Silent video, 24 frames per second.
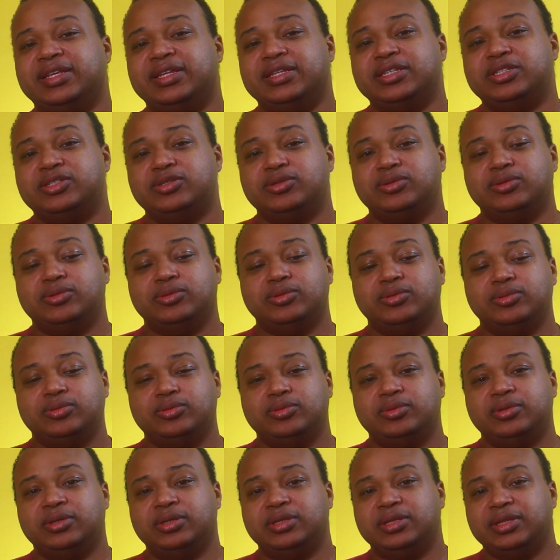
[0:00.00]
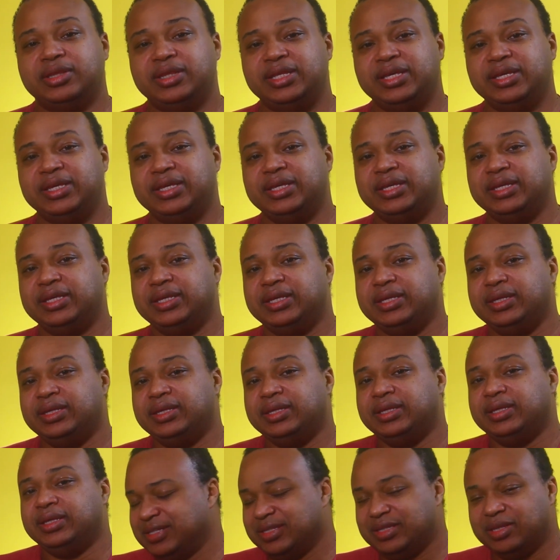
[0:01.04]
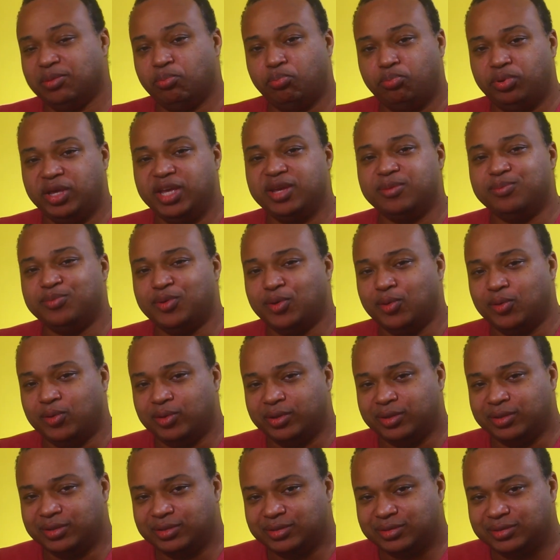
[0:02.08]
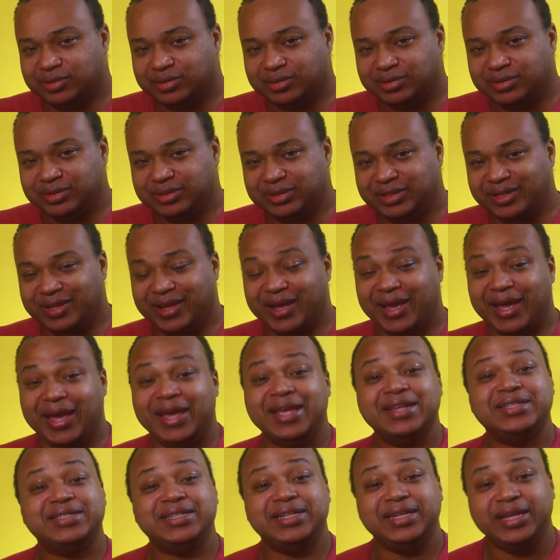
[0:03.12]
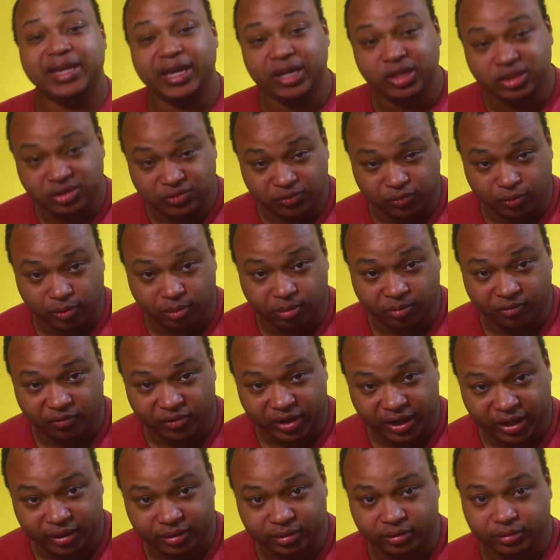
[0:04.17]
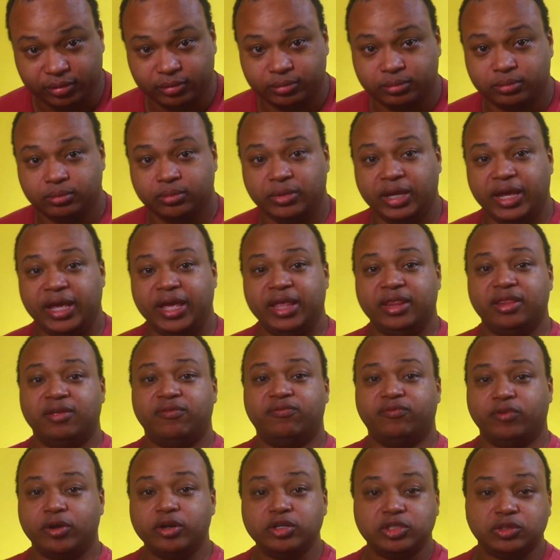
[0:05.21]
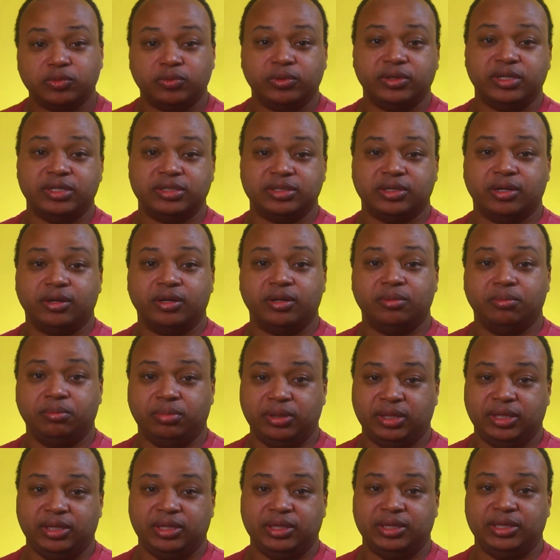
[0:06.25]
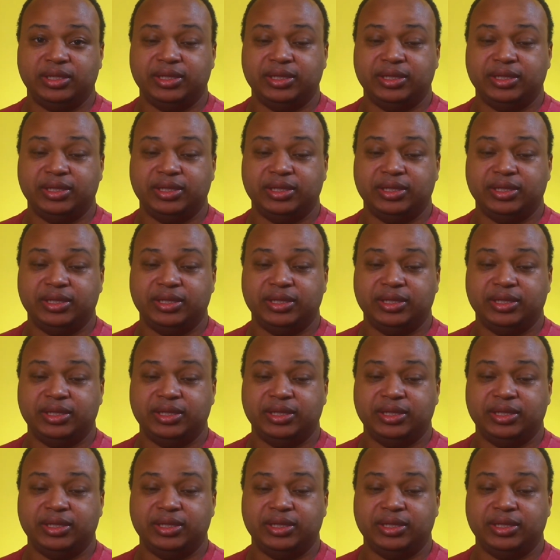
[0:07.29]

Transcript: into the the big boys, the A T X form factor. And the first one is gonna be